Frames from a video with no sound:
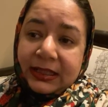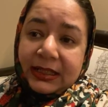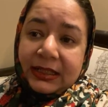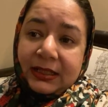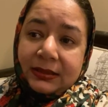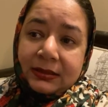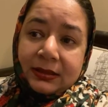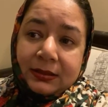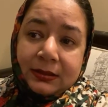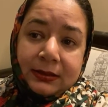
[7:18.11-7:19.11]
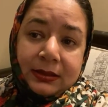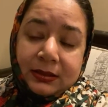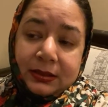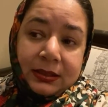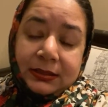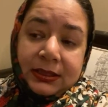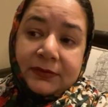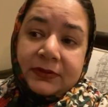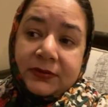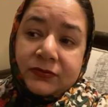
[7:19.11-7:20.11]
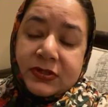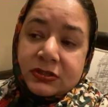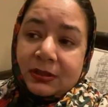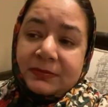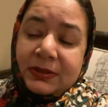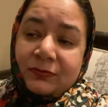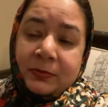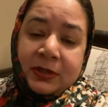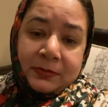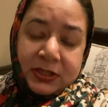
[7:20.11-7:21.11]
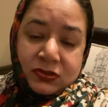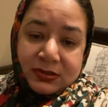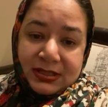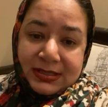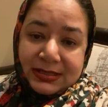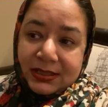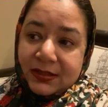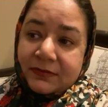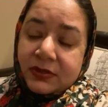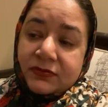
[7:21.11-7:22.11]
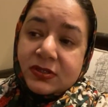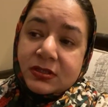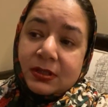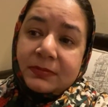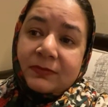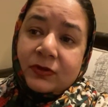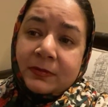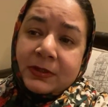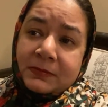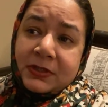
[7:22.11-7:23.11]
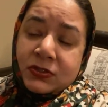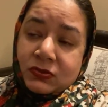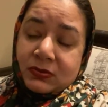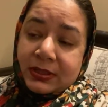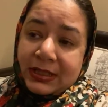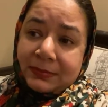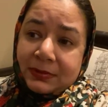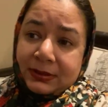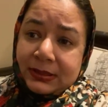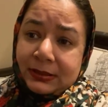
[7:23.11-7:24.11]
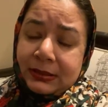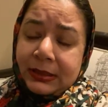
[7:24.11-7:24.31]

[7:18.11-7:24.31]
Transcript: And even if you stop them from coming to DC, even if you stop them from coming to the Capitol Hill,